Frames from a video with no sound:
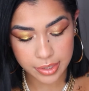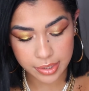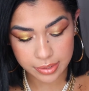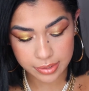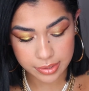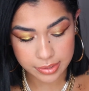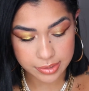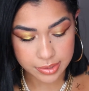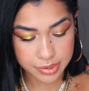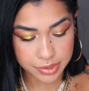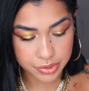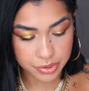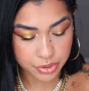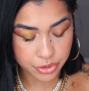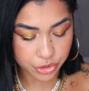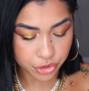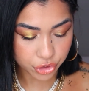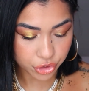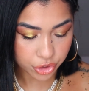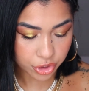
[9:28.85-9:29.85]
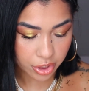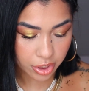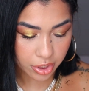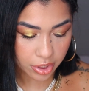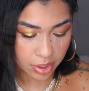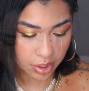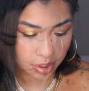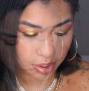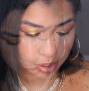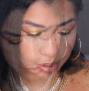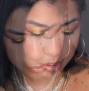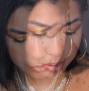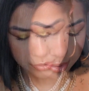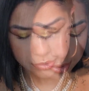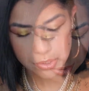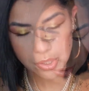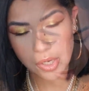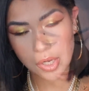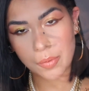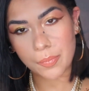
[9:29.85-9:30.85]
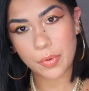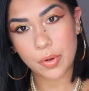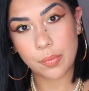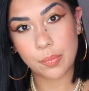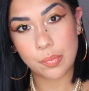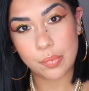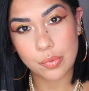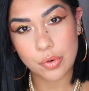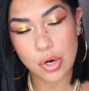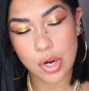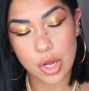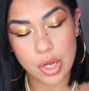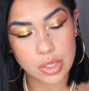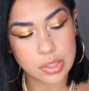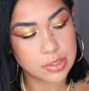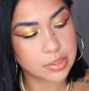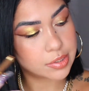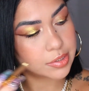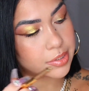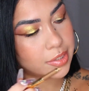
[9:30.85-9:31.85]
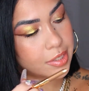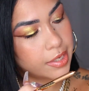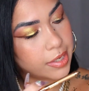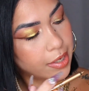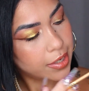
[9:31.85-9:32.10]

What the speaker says: and this is in the shade Top Bronze,